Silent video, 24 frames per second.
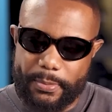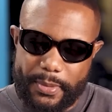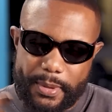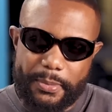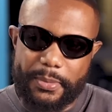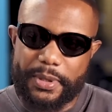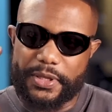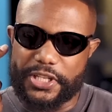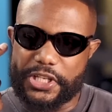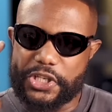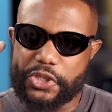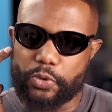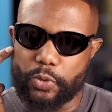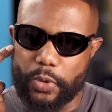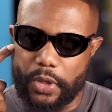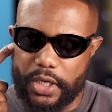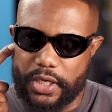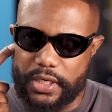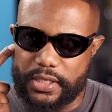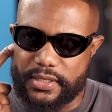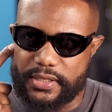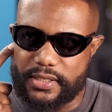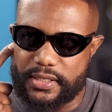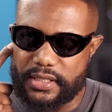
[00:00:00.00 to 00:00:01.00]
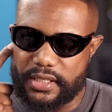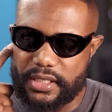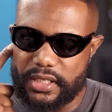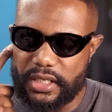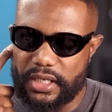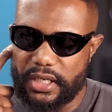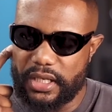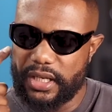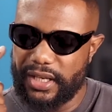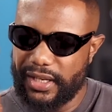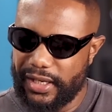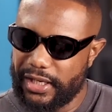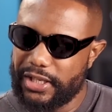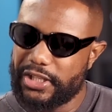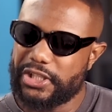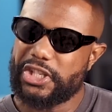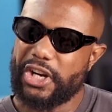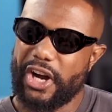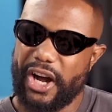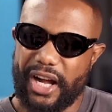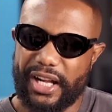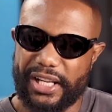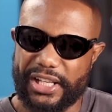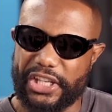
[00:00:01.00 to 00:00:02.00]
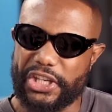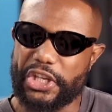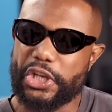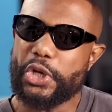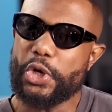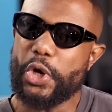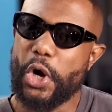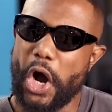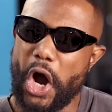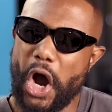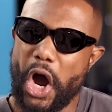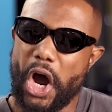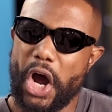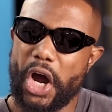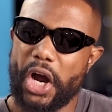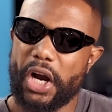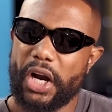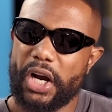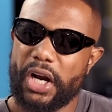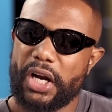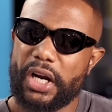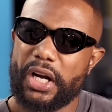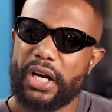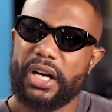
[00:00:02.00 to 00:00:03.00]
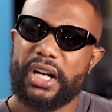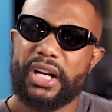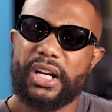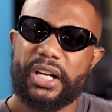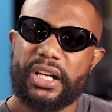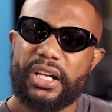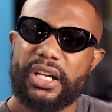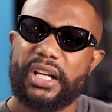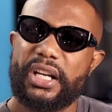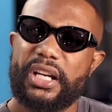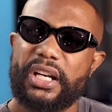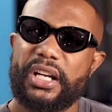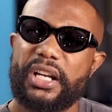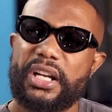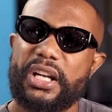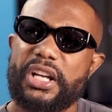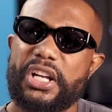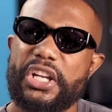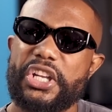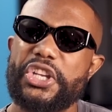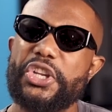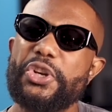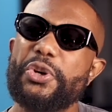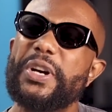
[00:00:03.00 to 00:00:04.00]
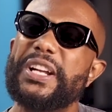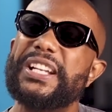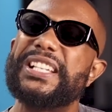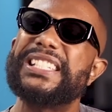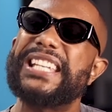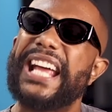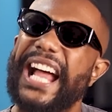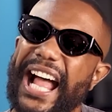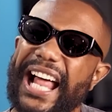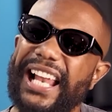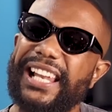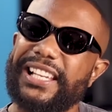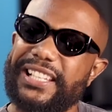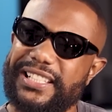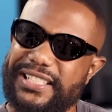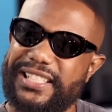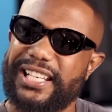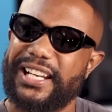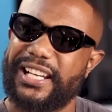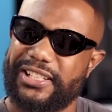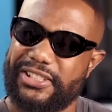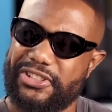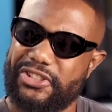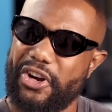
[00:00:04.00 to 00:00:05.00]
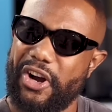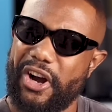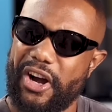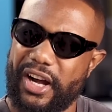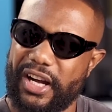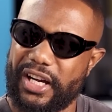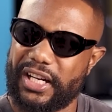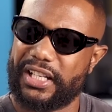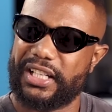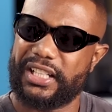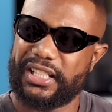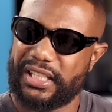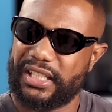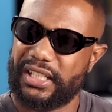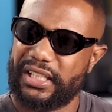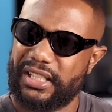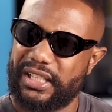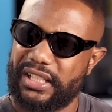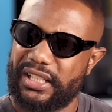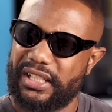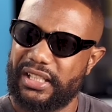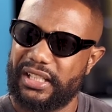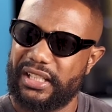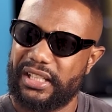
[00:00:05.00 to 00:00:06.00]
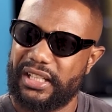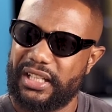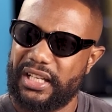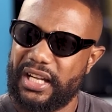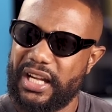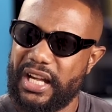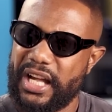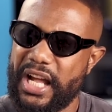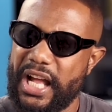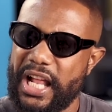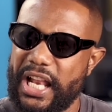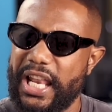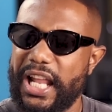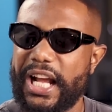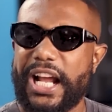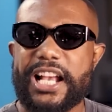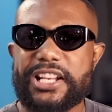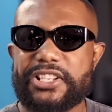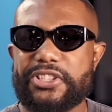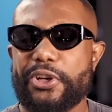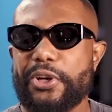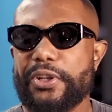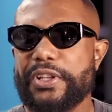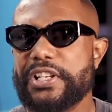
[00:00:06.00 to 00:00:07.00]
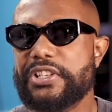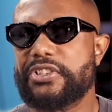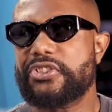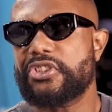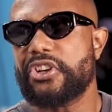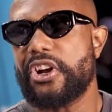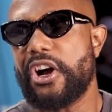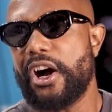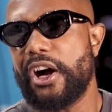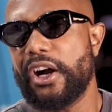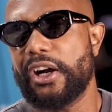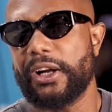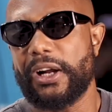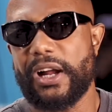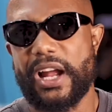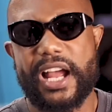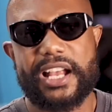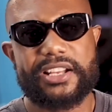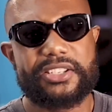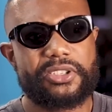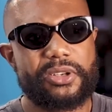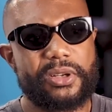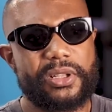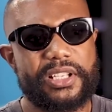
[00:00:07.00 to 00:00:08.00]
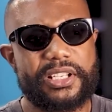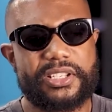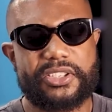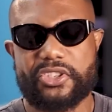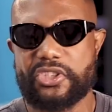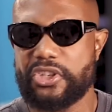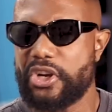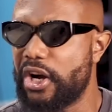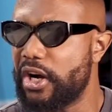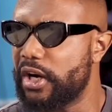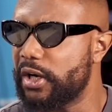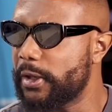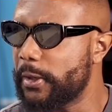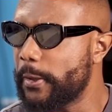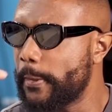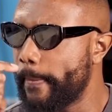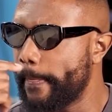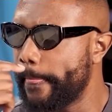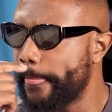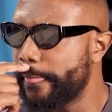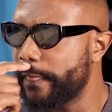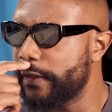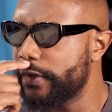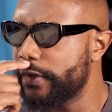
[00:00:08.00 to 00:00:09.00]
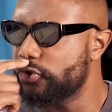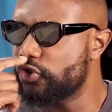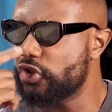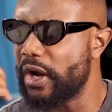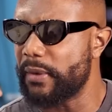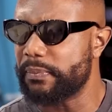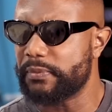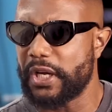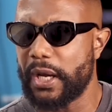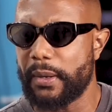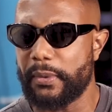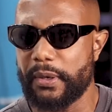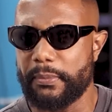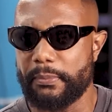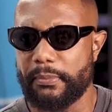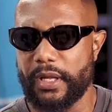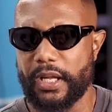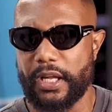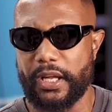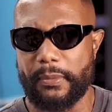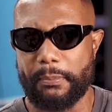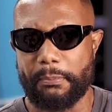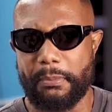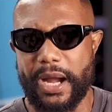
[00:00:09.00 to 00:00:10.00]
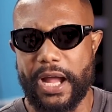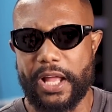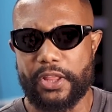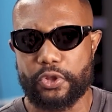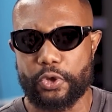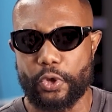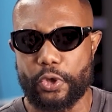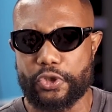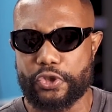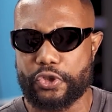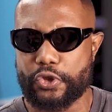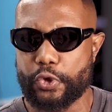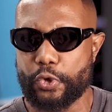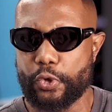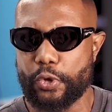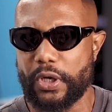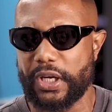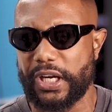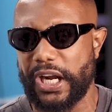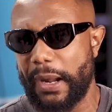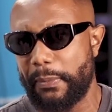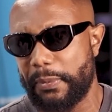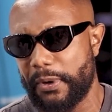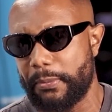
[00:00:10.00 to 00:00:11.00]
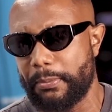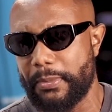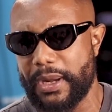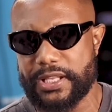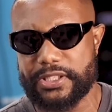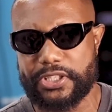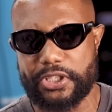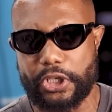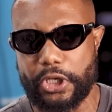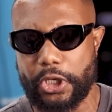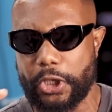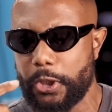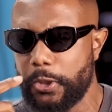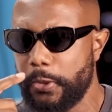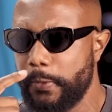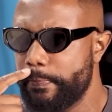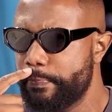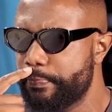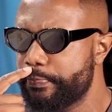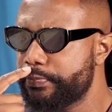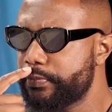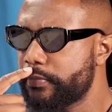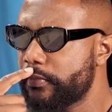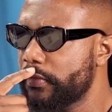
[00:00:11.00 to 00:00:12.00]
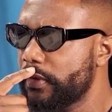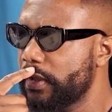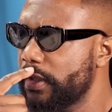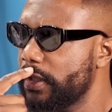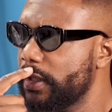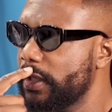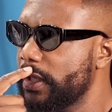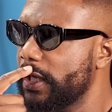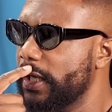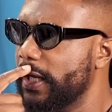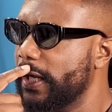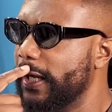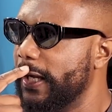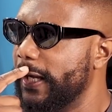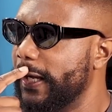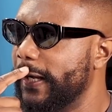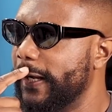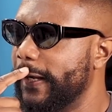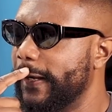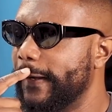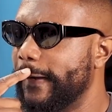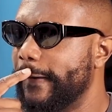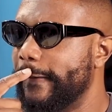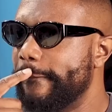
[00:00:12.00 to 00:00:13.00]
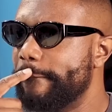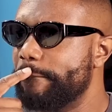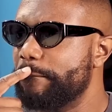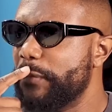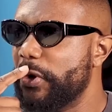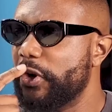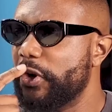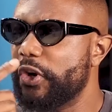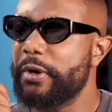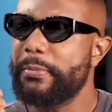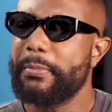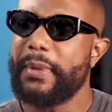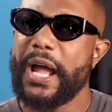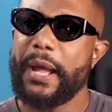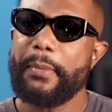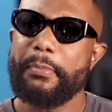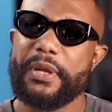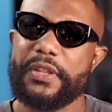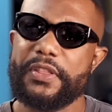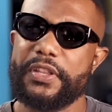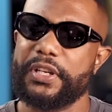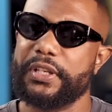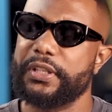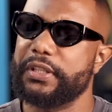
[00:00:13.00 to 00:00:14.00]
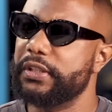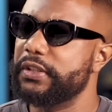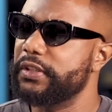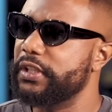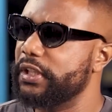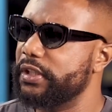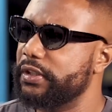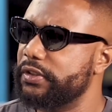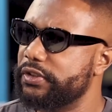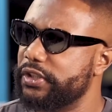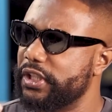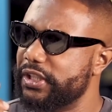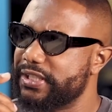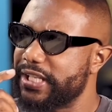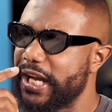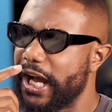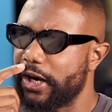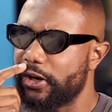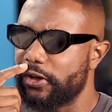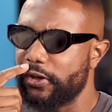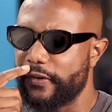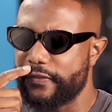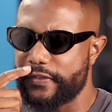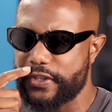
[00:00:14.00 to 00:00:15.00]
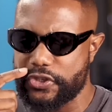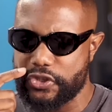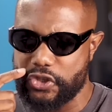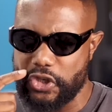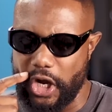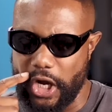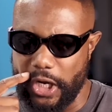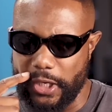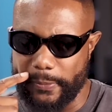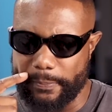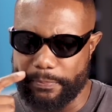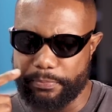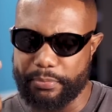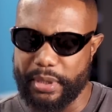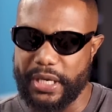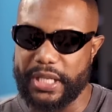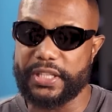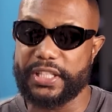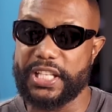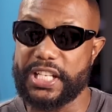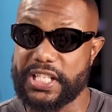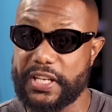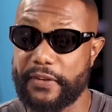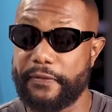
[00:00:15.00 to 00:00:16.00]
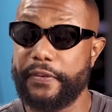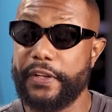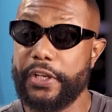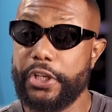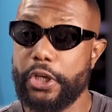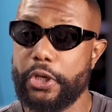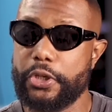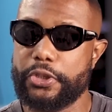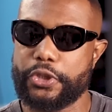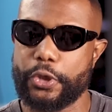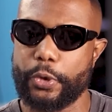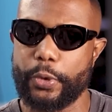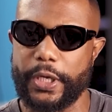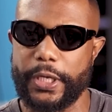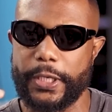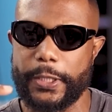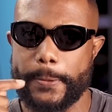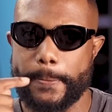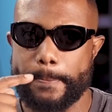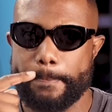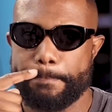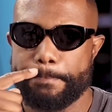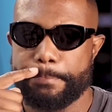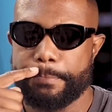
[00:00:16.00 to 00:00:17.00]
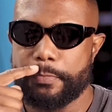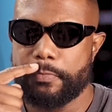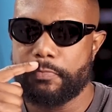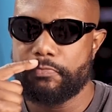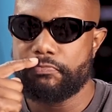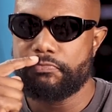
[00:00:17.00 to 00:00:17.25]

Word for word: remember these words. Yeah. Dog, you are you are talented, dog. Yes, sir. Yes, sir. Like I saw this song. I saw this song dropped out a, a month or two, a couple of months ago. Yeah. Um, remind me the, the, the title of the song, but there's a video to it. Right.